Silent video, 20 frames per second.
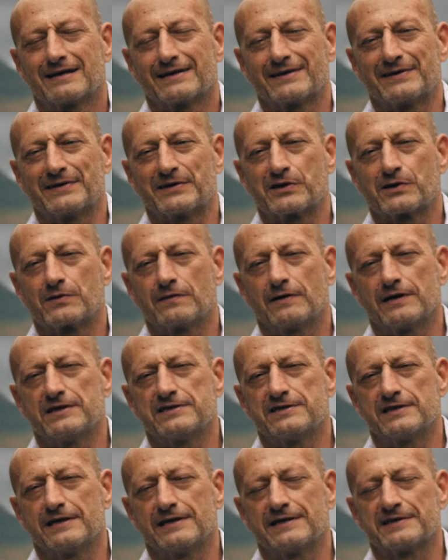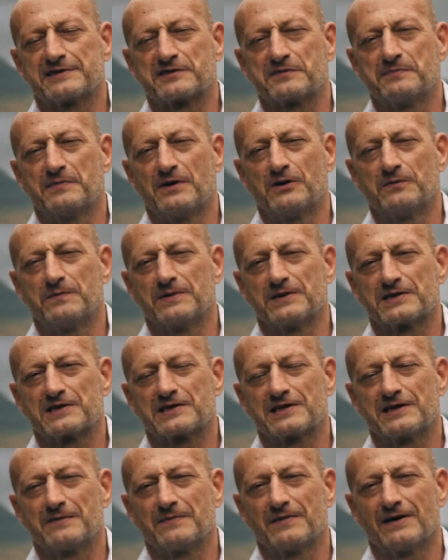The craziest
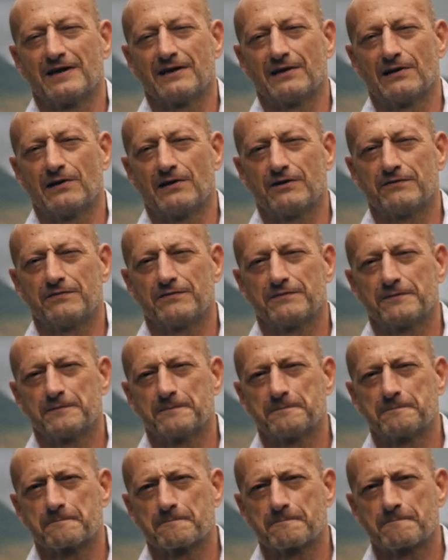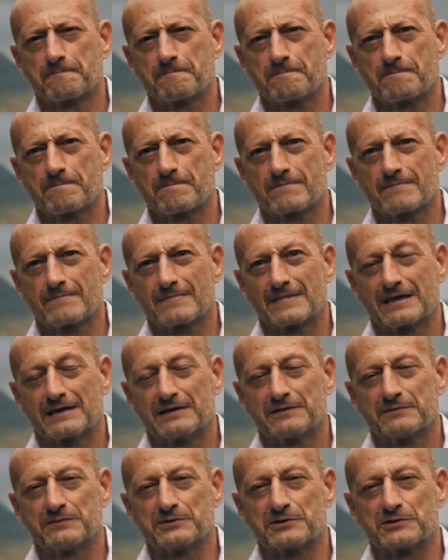moments in my life
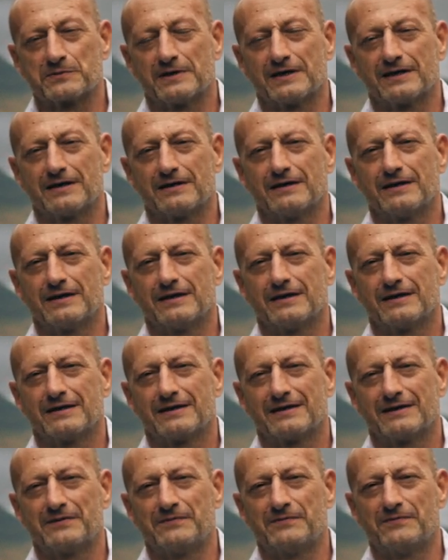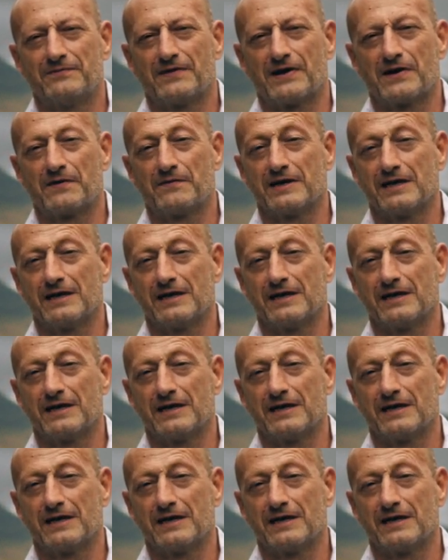was when I very